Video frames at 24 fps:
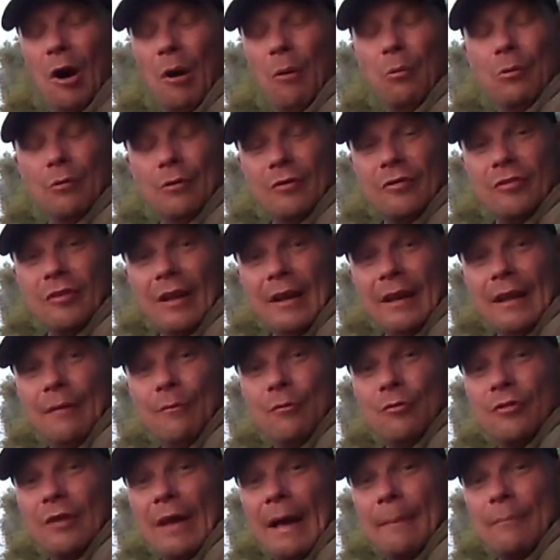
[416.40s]
I wouldn't have said
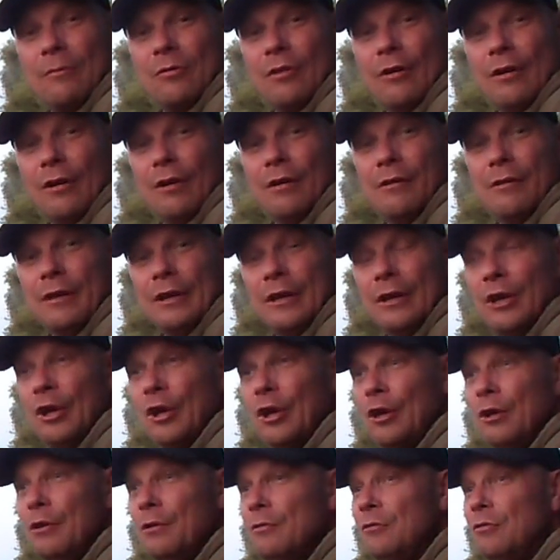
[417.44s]
it was absolutely
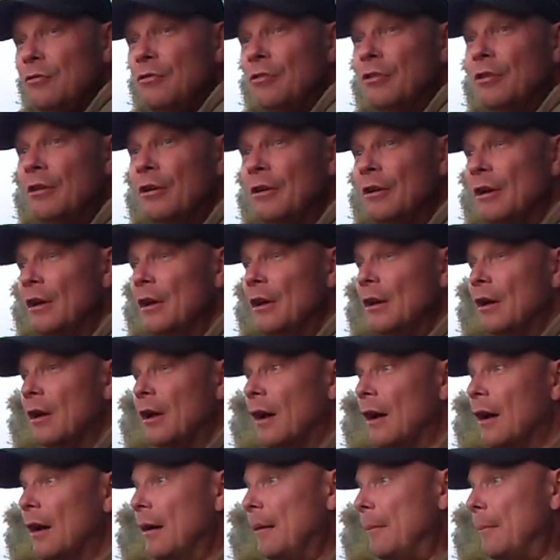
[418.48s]
huge.
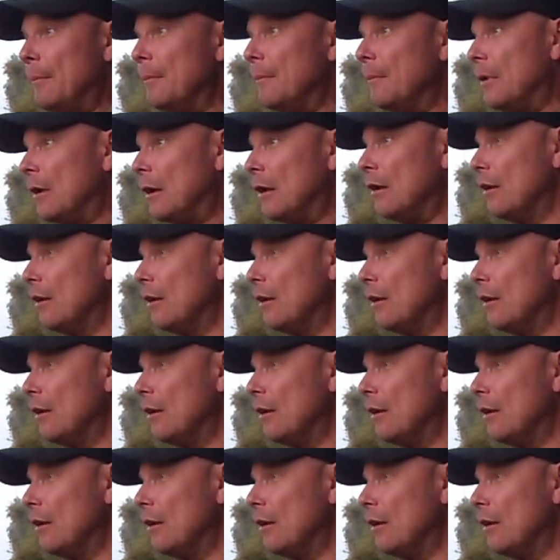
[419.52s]
My